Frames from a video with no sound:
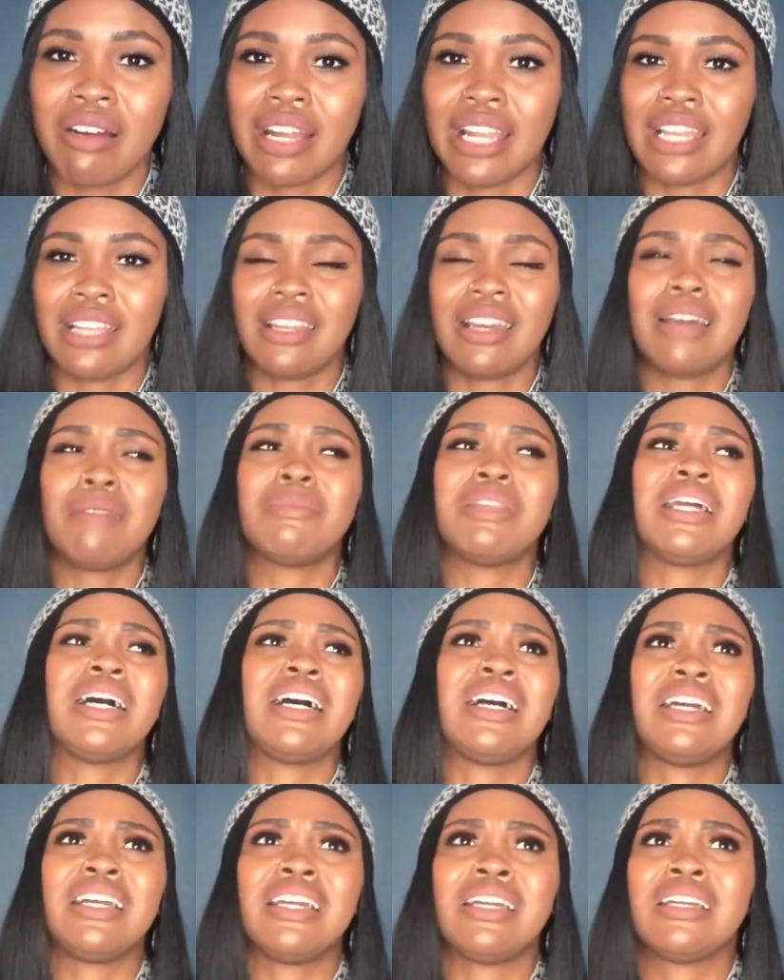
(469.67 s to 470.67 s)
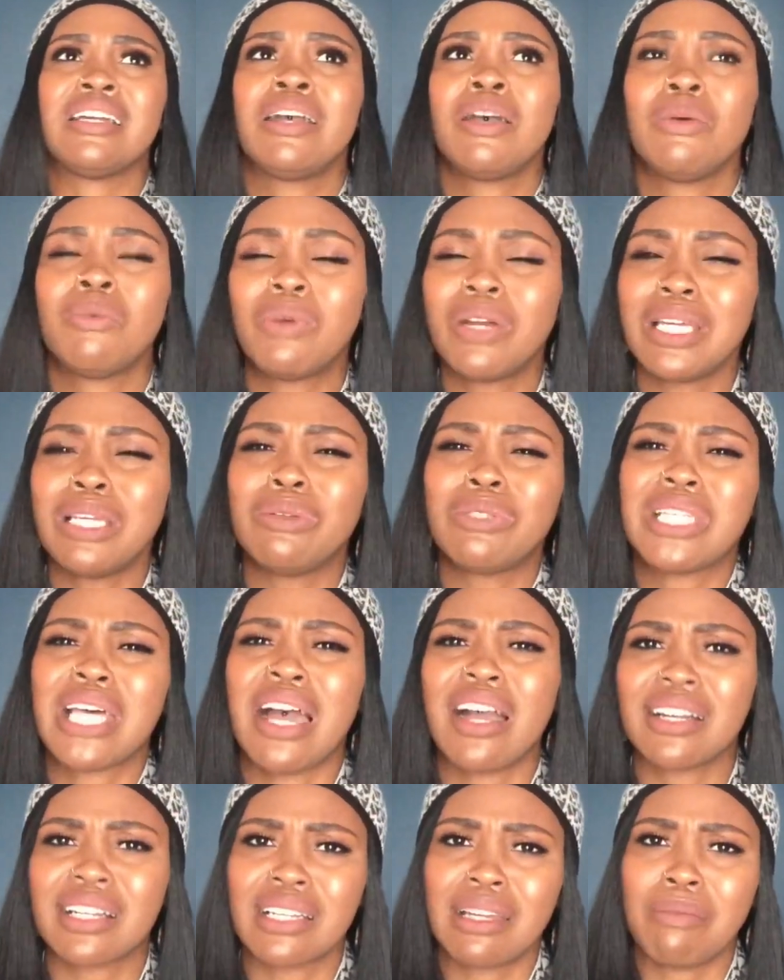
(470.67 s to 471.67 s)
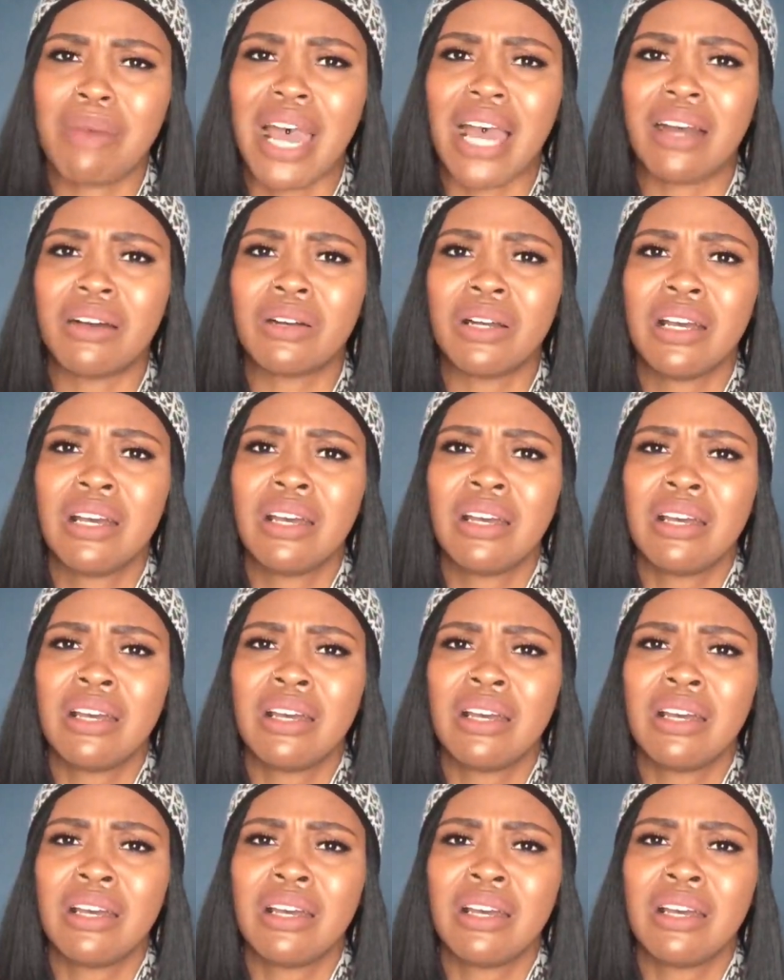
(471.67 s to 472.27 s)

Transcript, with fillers: And I'm like, what are you talking about?